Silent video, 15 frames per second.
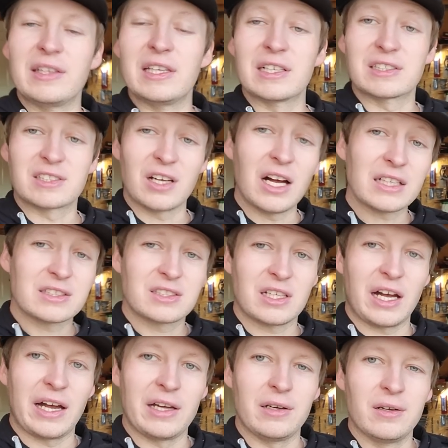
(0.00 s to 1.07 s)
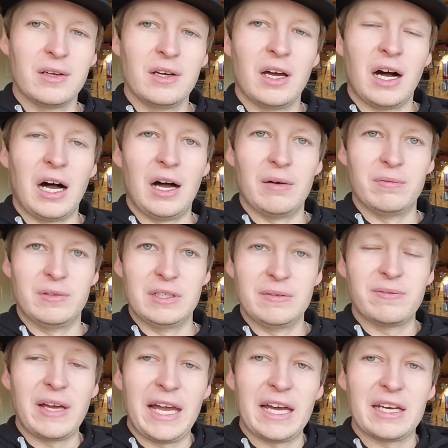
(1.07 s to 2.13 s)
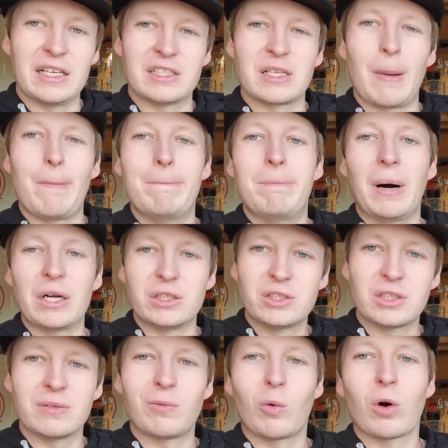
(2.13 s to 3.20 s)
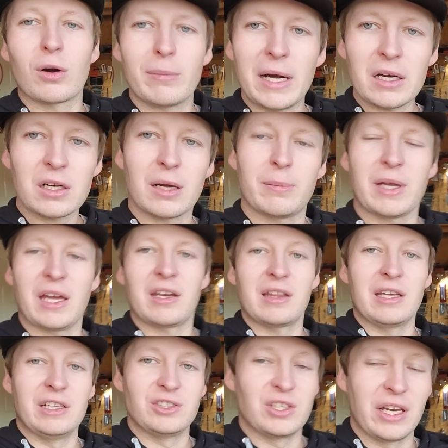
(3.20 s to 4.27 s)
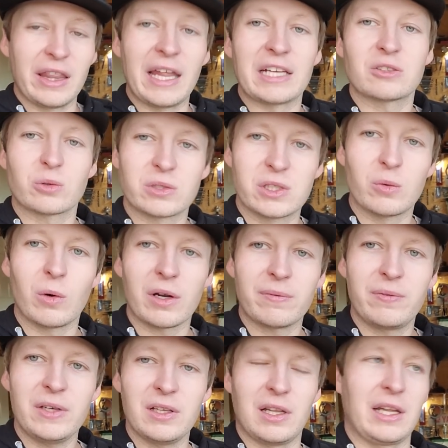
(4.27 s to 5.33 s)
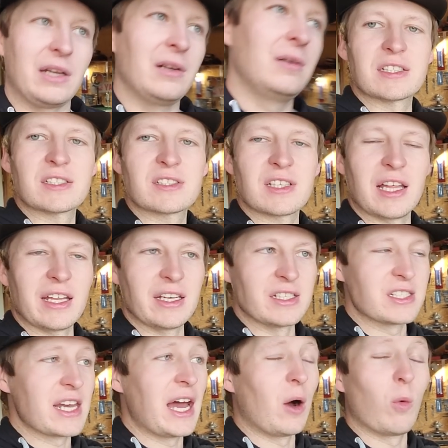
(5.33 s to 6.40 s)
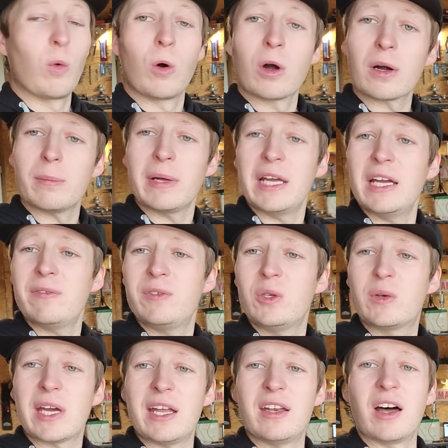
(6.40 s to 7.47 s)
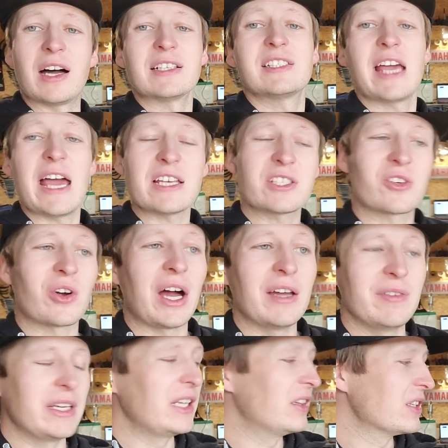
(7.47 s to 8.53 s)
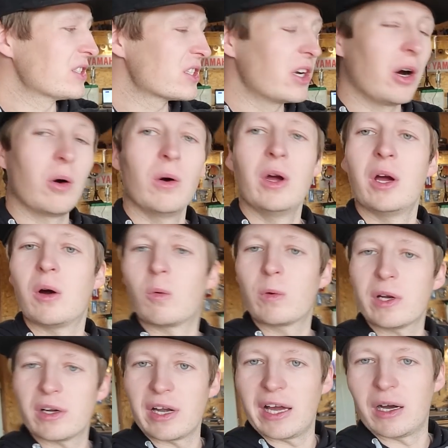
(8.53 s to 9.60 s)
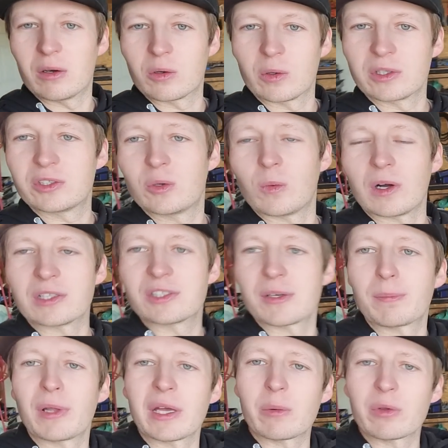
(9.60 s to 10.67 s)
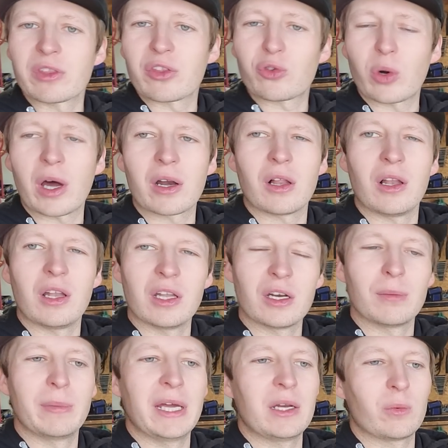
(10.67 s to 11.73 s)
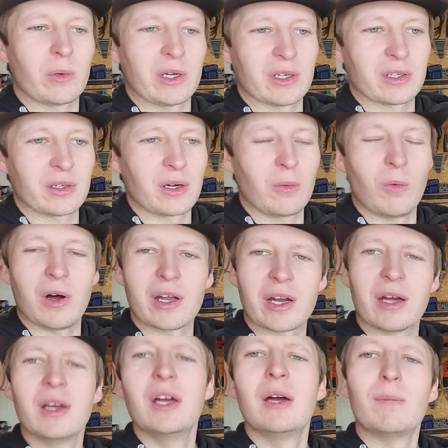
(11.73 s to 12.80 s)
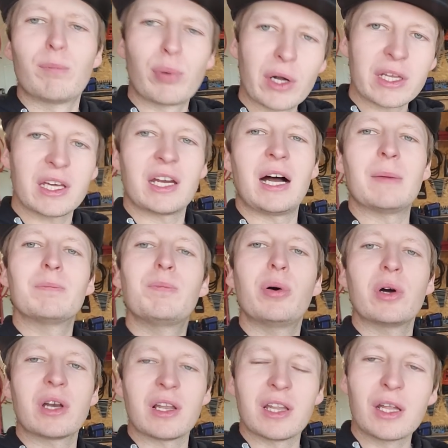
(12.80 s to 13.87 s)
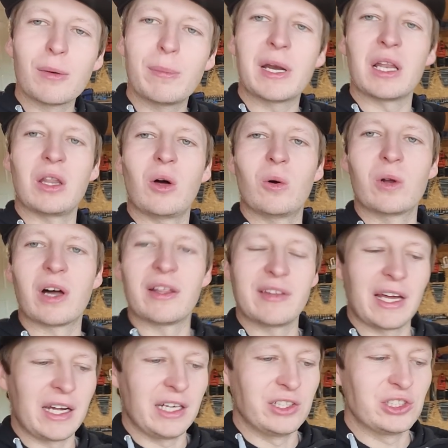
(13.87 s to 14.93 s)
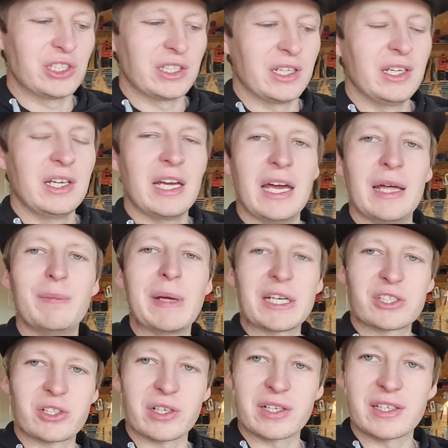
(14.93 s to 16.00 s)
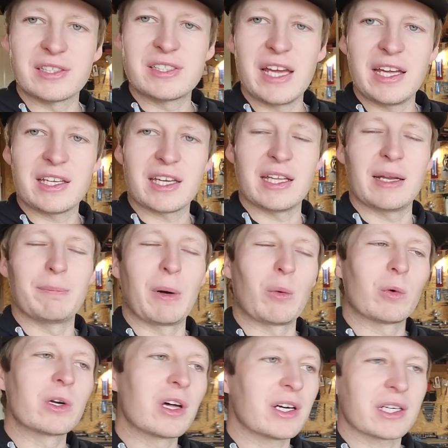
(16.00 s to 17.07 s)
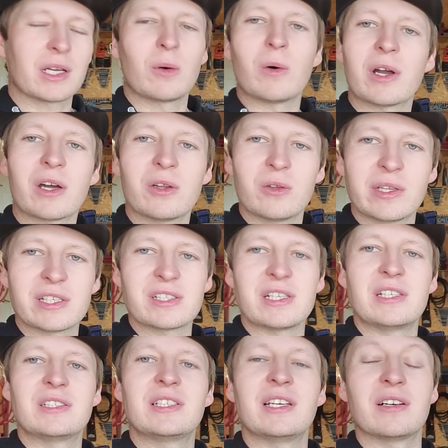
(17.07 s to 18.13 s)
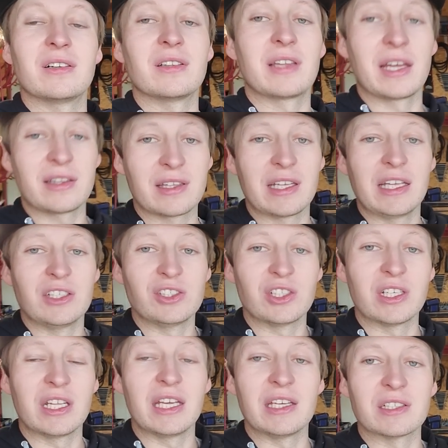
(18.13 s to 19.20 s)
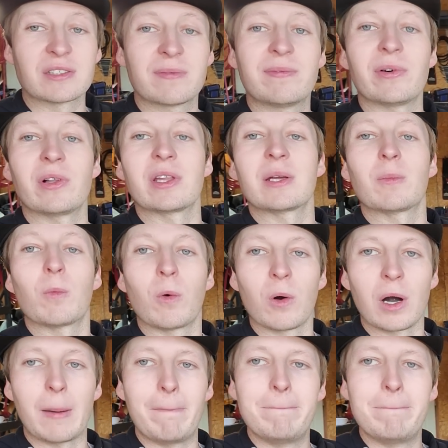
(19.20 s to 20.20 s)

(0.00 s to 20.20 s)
the exhaust side of the fan is a bunch of warm air coming out of the engine, and that's what you want to feel it. sled is now warm. If you cannot test drive it in the snow, we are now going to want to play with the throttle a little bit. We are going to want to bring it up, put a little bit of load on that engine and make sure it can take it. But we're not going to want to do this until that the engine is fully warm.